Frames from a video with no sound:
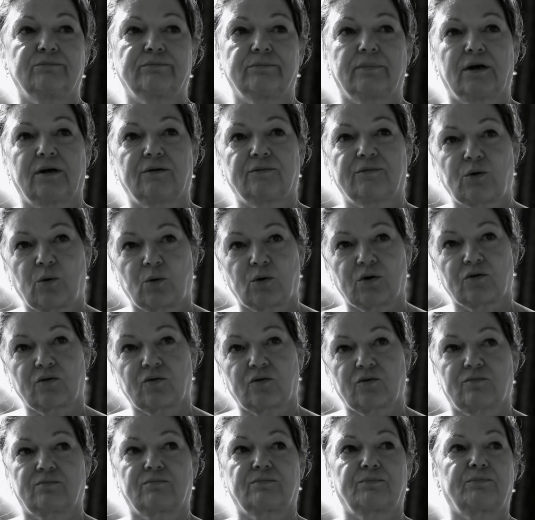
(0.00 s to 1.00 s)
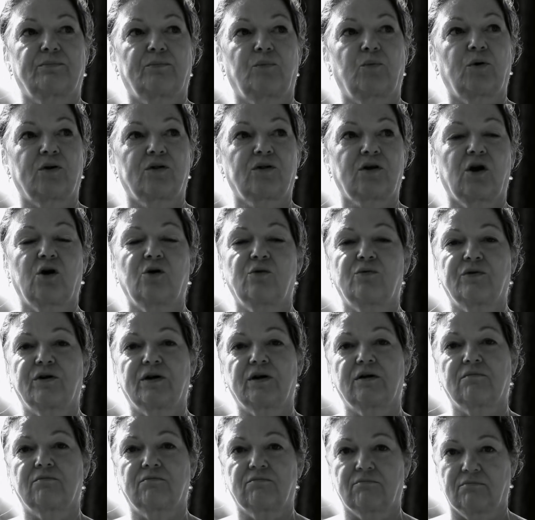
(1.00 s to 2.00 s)
of course, with
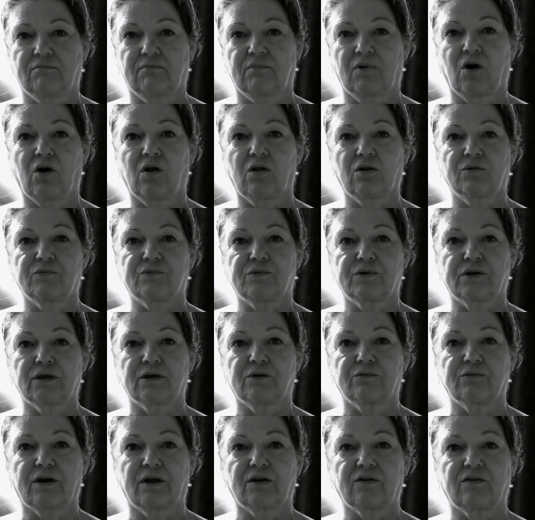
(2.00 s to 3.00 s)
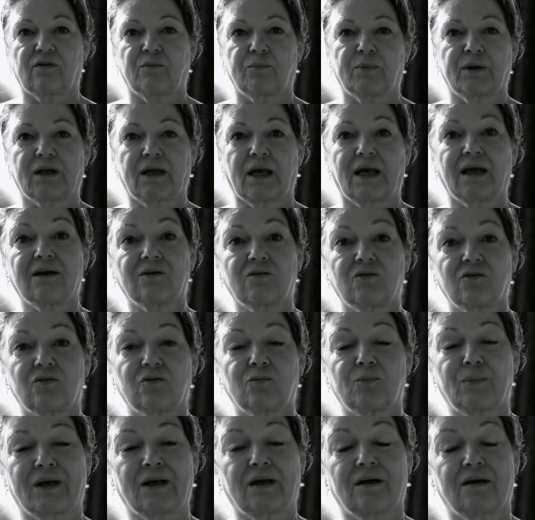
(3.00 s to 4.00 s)
COVID, all of the events have been
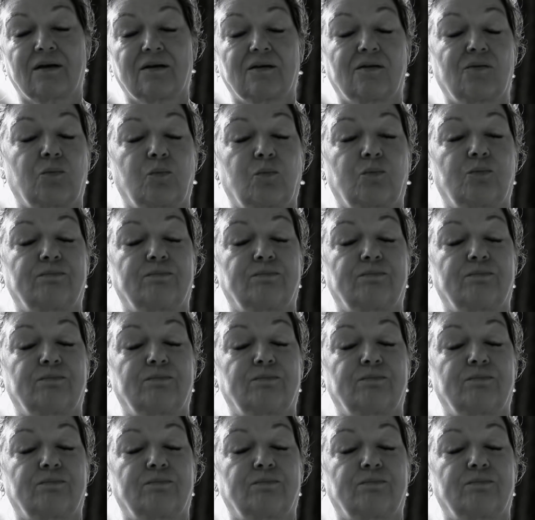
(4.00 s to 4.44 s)
canceled because